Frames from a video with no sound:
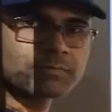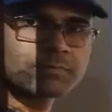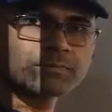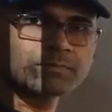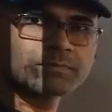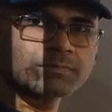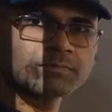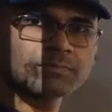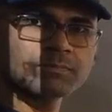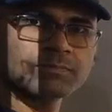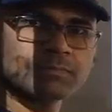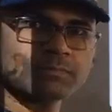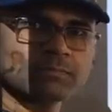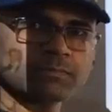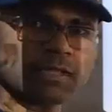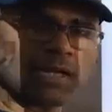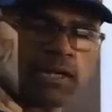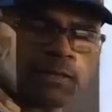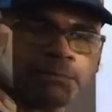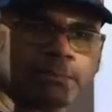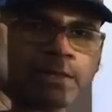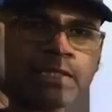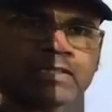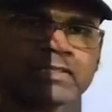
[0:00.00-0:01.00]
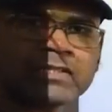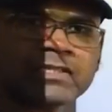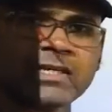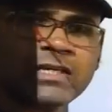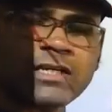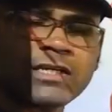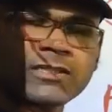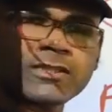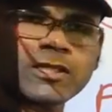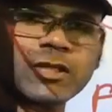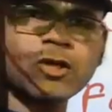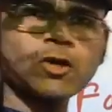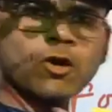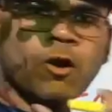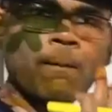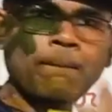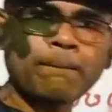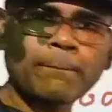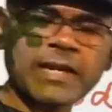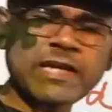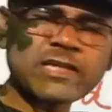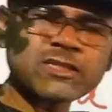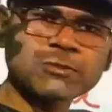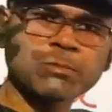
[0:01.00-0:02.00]
That means the complex
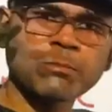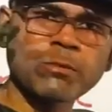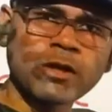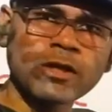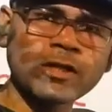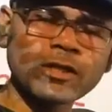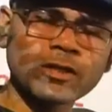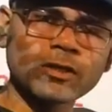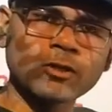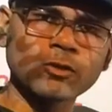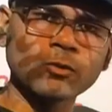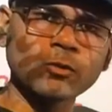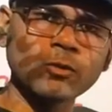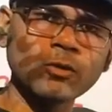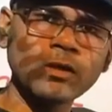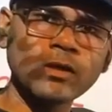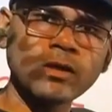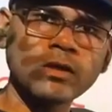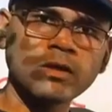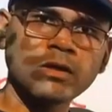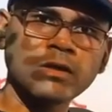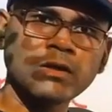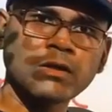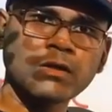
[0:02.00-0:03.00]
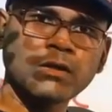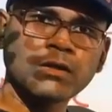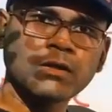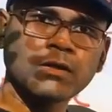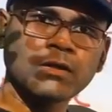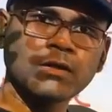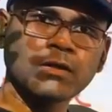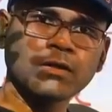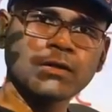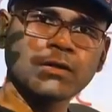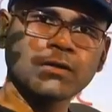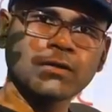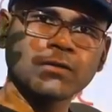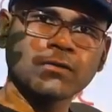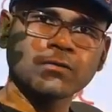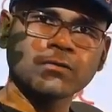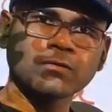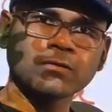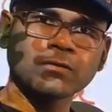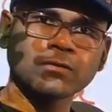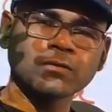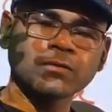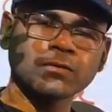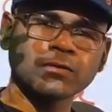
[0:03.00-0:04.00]
molecule,
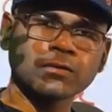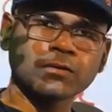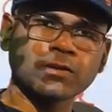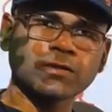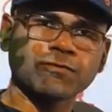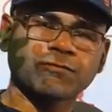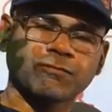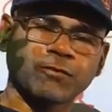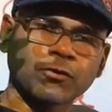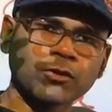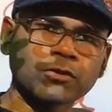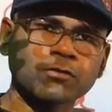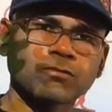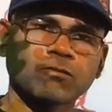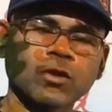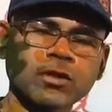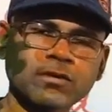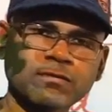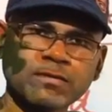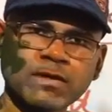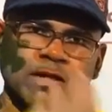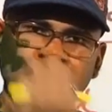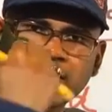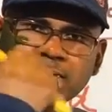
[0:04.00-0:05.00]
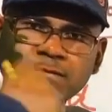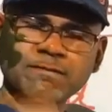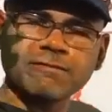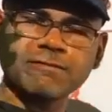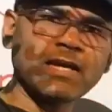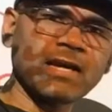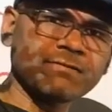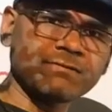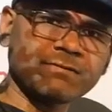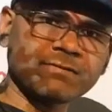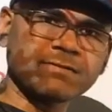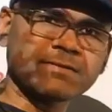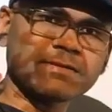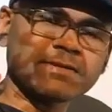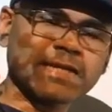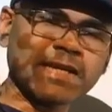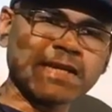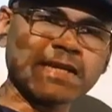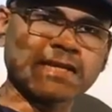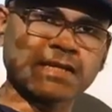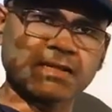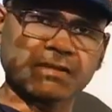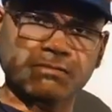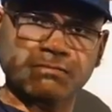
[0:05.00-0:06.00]
the food what we have
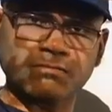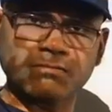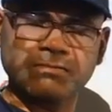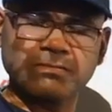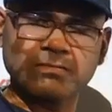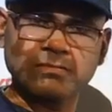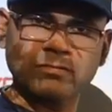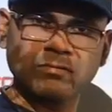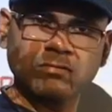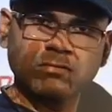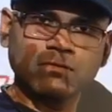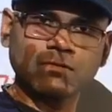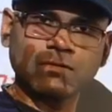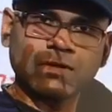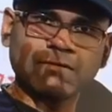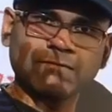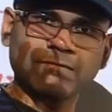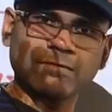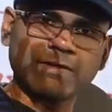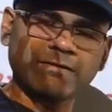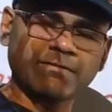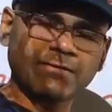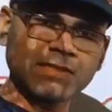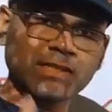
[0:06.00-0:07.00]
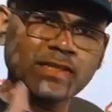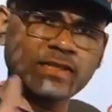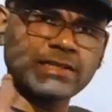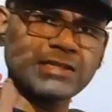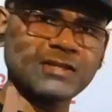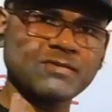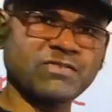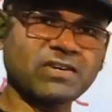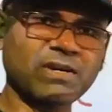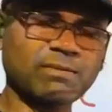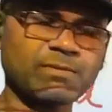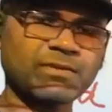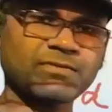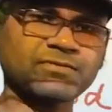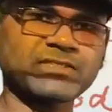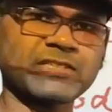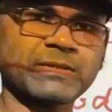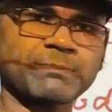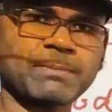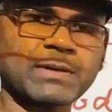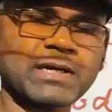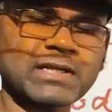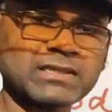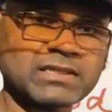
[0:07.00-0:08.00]
taken, whether in the form of
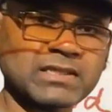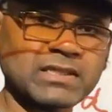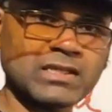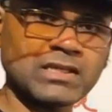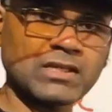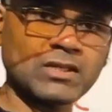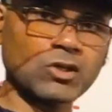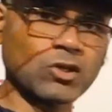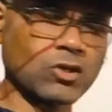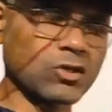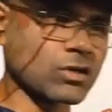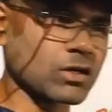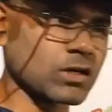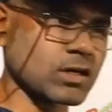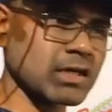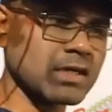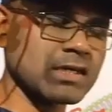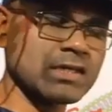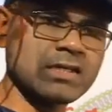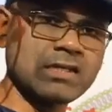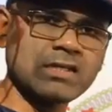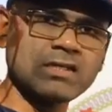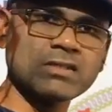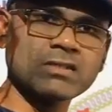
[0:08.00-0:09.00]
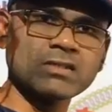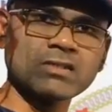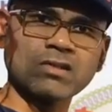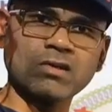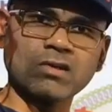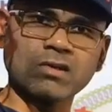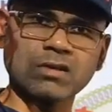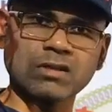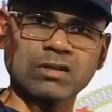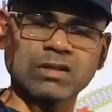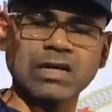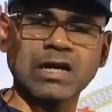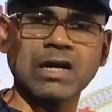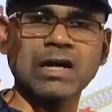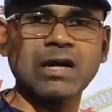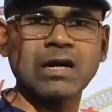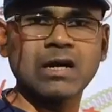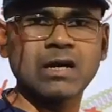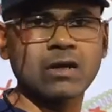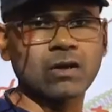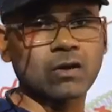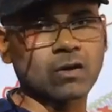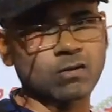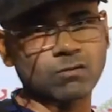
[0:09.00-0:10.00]
chapati or rice or
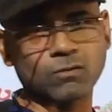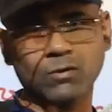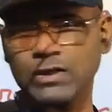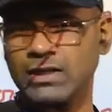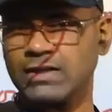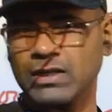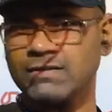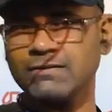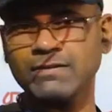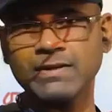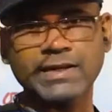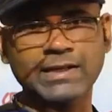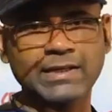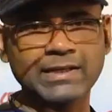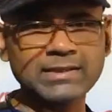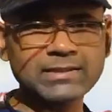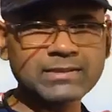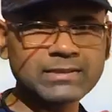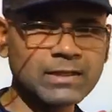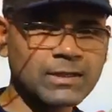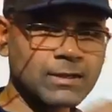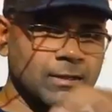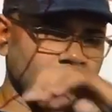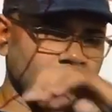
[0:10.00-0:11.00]
dal or whatever it is, or